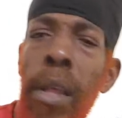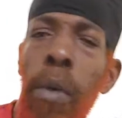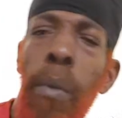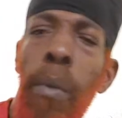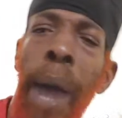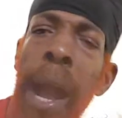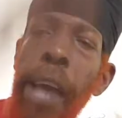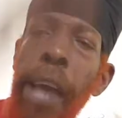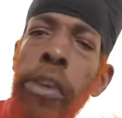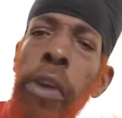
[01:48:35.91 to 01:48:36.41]

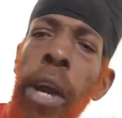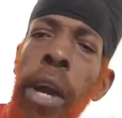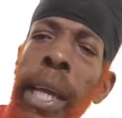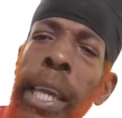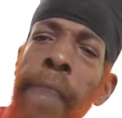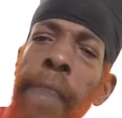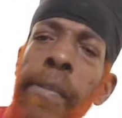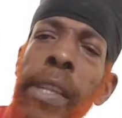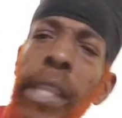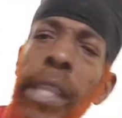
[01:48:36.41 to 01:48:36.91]
Why you are
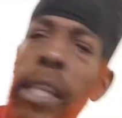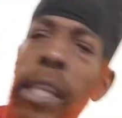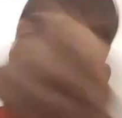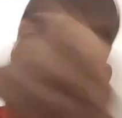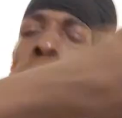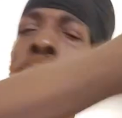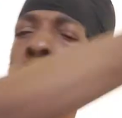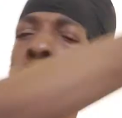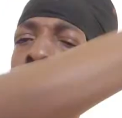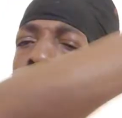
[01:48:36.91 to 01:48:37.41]
giving it
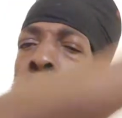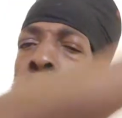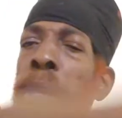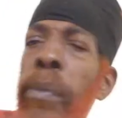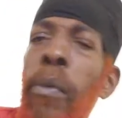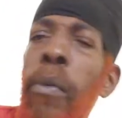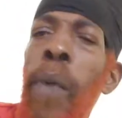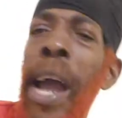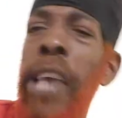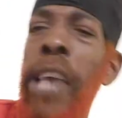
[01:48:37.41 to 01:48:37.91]
to other
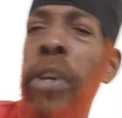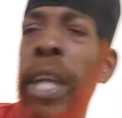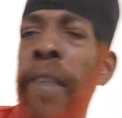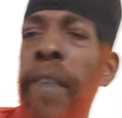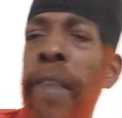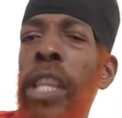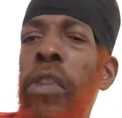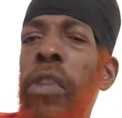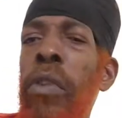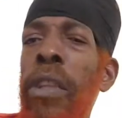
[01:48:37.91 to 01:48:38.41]
people? Why are you
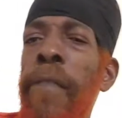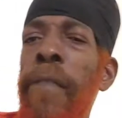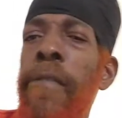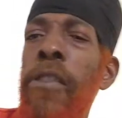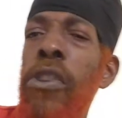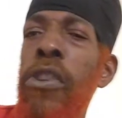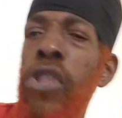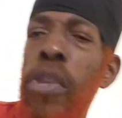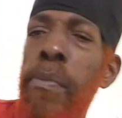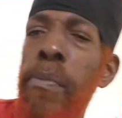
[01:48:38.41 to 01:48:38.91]
giving it to the
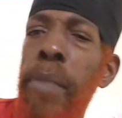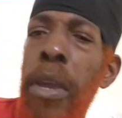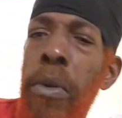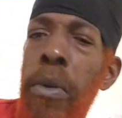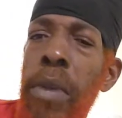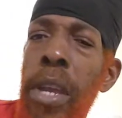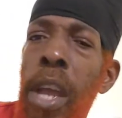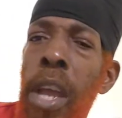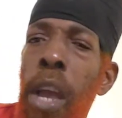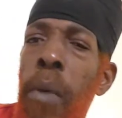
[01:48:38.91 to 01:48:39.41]
Virgin
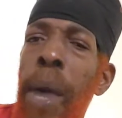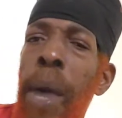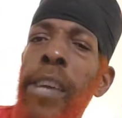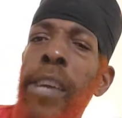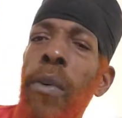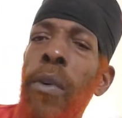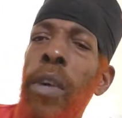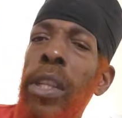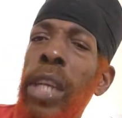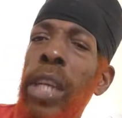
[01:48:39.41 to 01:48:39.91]
Mary? Why
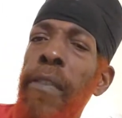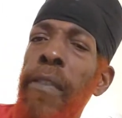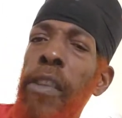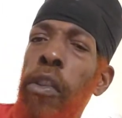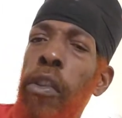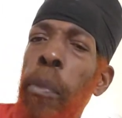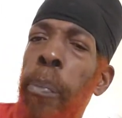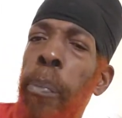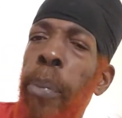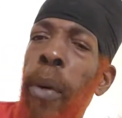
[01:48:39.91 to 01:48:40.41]
you want to give
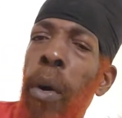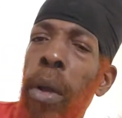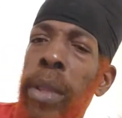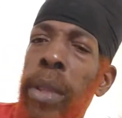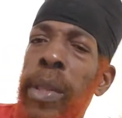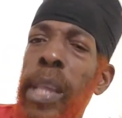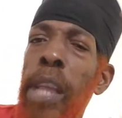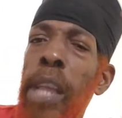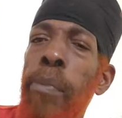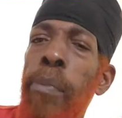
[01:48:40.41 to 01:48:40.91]
it to
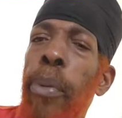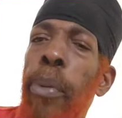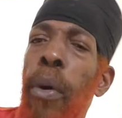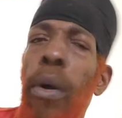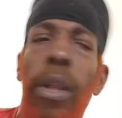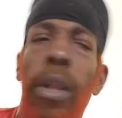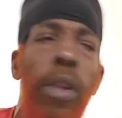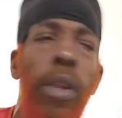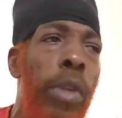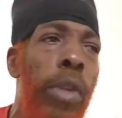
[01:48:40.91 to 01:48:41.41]
Paul,
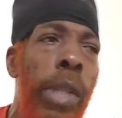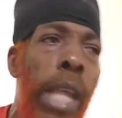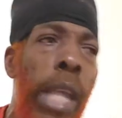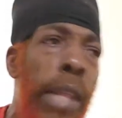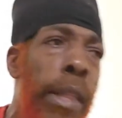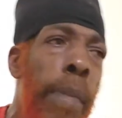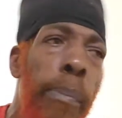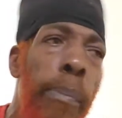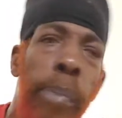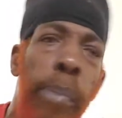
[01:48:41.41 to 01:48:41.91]
Saint Paul,
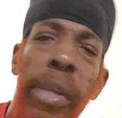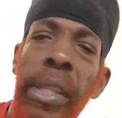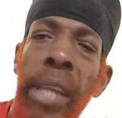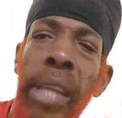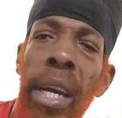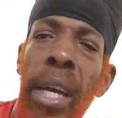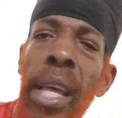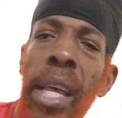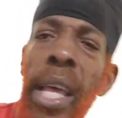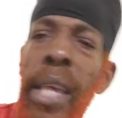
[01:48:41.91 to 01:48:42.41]
you Saint
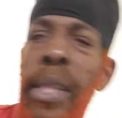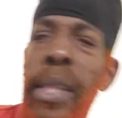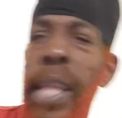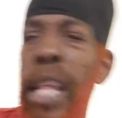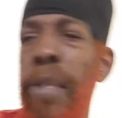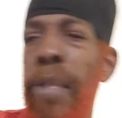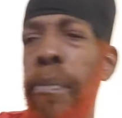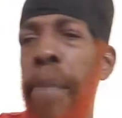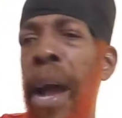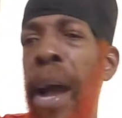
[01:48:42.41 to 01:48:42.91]
Peter,
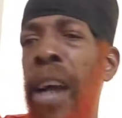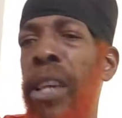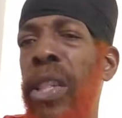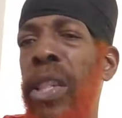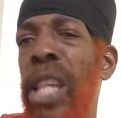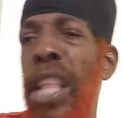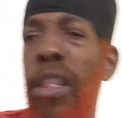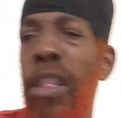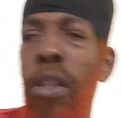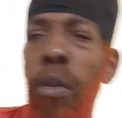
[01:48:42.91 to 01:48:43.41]
Saint
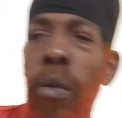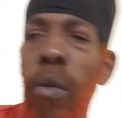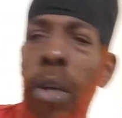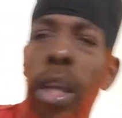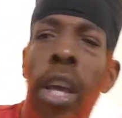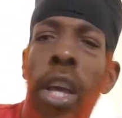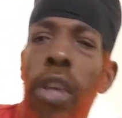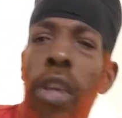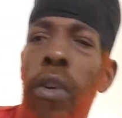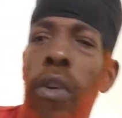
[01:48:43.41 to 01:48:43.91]
Mark, Saint
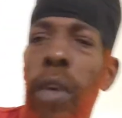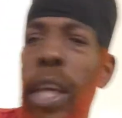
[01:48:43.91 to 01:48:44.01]
Luke?